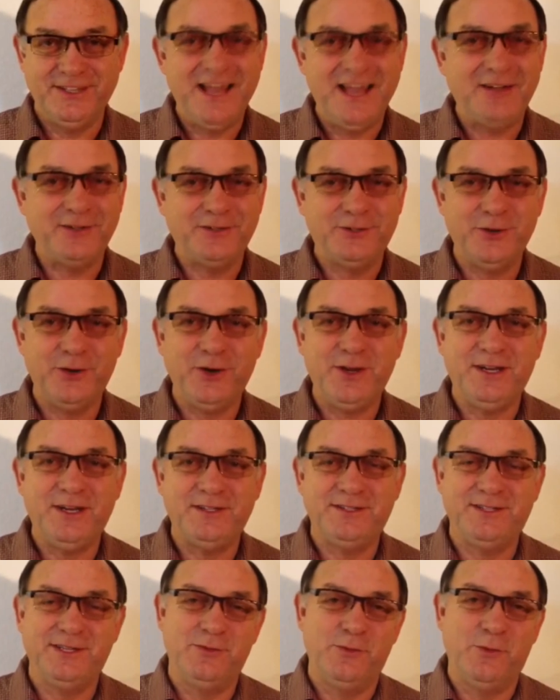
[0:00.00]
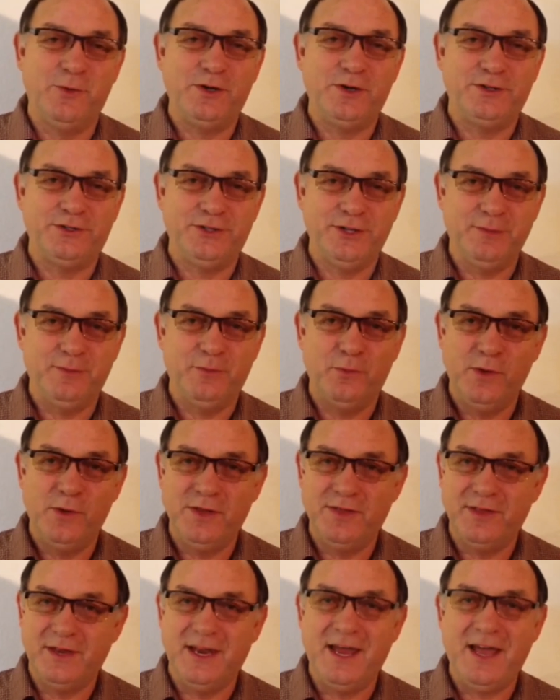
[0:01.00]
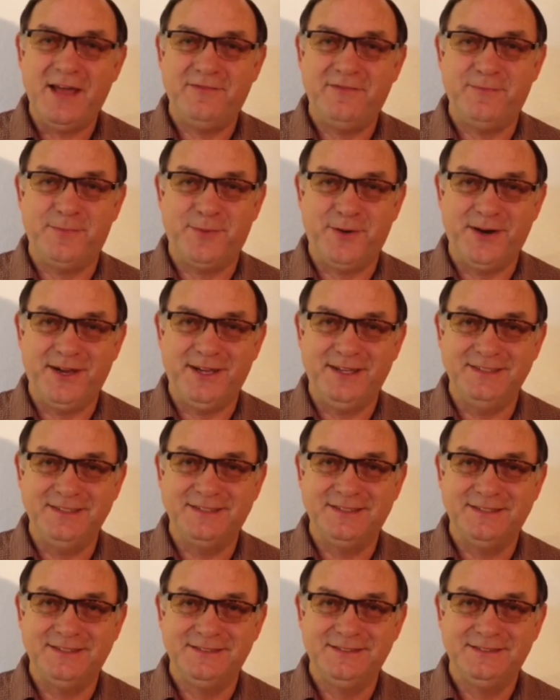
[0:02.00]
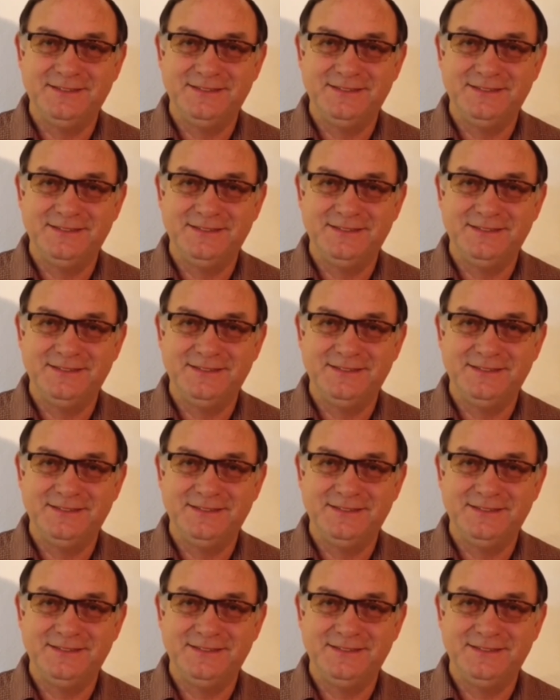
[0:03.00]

Now join us in worship with Life Praise.